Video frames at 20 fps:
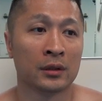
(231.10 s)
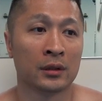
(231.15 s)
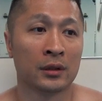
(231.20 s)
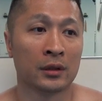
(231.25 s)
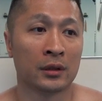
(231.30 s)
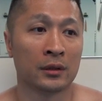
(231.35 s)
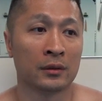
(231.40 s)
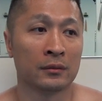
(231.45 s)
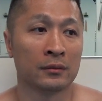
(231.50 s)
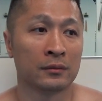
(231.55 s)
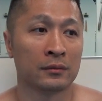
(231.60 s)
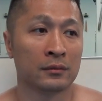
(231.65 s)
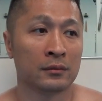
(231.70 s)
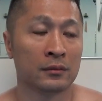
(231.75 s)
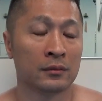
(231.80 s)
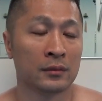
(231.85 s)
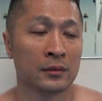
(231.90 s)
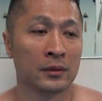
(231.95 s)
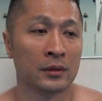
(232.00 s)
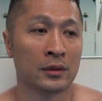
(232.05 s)
Um,
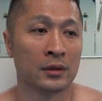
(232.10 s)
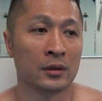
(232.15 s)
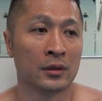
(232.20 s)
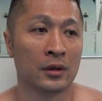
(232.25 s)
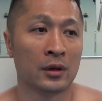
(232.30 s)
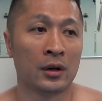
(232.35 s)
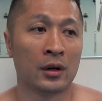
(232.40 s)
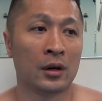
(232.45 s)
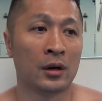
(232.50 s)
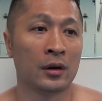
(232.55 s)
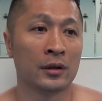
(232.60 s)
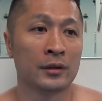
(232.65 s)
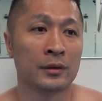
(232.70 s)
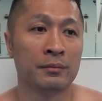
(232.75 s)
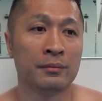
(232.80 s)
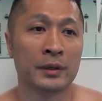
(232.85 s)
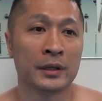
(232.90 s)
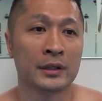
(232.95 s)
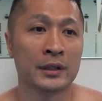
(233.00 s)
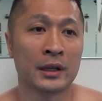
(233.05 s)
all the
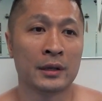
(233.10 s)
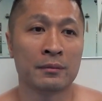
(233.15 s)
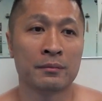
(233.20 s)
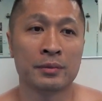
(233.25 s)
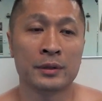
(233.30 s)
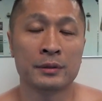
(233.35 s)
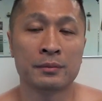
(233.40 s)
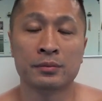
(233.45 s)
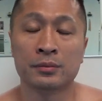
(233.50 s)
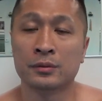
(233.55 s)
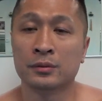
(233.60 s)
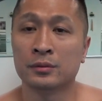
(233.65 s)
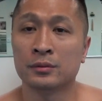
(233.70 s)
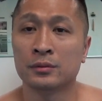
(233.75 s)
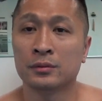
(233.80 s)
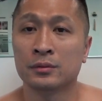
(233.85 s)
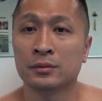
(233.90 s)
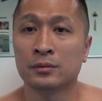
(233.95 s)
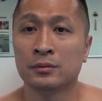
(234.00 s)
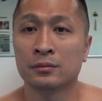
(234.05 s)
big name people,
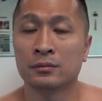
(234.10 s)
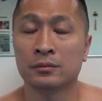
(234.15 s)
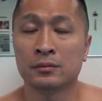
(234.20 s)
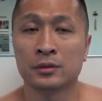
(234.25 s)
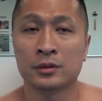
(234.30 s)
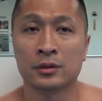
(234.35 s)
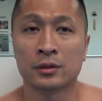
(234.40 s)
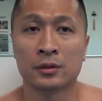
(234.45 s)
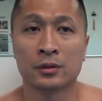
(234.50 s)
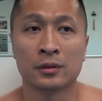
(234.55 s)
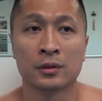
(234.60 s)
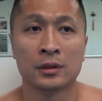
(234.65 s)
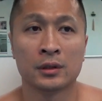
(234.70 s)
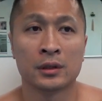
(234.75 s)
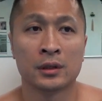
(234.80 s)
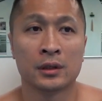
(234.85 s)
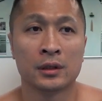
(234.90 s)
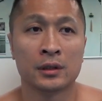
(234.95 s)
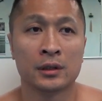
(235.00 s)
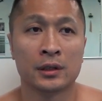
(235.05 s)
you know,
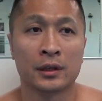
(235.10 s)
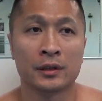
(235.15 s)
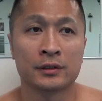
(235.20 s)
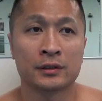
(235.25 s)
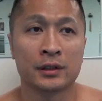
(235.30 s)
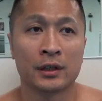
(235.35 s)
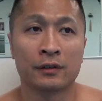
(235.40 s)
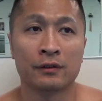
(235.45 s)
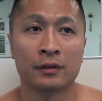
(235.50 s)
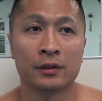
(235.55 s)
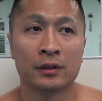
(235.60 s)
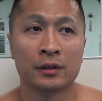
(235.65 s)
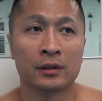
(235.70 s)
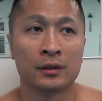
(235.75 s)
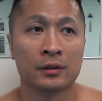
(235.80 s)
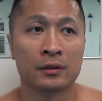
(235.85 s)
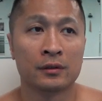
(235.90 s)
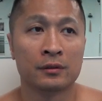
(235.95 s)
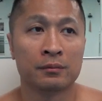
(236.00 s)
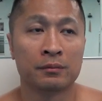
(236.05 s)
that's ever
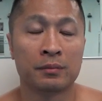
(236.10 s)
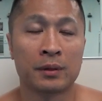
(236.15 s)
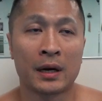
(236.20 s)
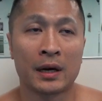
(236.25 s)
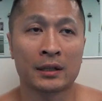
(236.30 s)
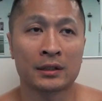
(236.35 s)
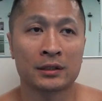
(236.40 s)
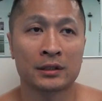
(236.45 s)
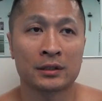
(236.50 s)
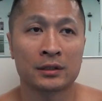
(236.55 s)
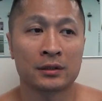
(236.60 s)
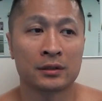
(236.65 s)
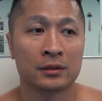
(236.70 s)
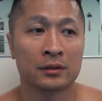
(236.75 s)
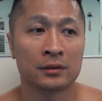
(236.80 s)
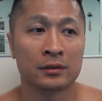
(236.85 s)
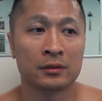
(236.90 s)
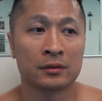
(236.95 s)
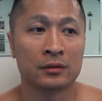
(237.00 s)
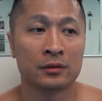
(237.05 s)
boxed
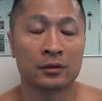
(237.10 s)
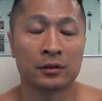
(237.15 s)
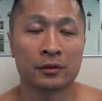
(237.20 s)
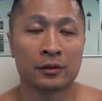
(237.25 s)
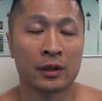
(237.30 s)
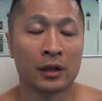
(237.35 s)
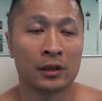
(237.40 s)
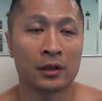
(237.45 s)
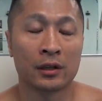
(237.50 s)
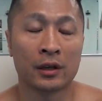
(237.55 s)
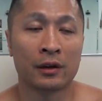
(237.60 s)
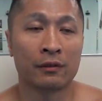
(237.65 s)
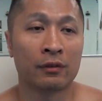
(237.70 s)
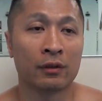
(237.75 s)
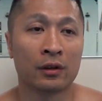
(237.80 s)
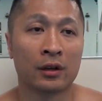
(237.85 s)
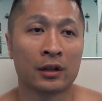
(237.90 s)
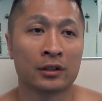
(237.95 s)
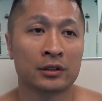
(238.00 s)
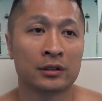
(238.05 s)
you know, that ever
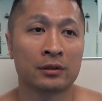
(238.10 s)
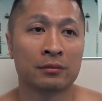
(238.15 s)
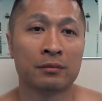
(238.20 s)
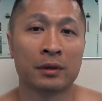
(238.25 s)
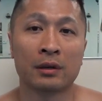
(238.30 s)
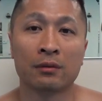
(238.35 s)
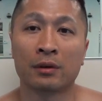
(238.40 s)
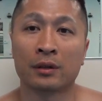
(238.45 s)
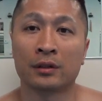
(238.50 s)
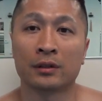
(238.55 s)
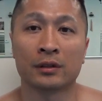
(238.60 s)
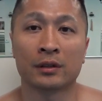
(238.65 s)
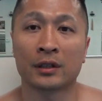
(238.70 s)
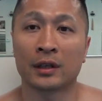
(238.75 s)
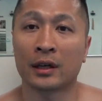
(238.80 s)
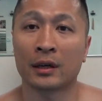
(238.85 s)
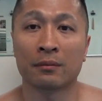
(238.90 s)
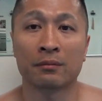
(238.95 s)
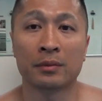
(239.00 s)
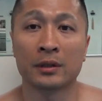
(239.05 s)
lost to Mayweather they
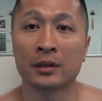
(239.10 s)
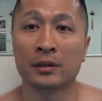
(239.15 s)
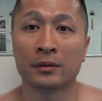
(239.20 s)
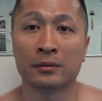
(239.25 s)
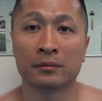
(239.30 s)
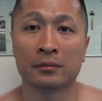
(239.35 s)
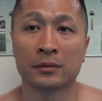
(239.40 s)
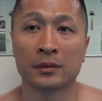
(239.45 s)
can't beat him.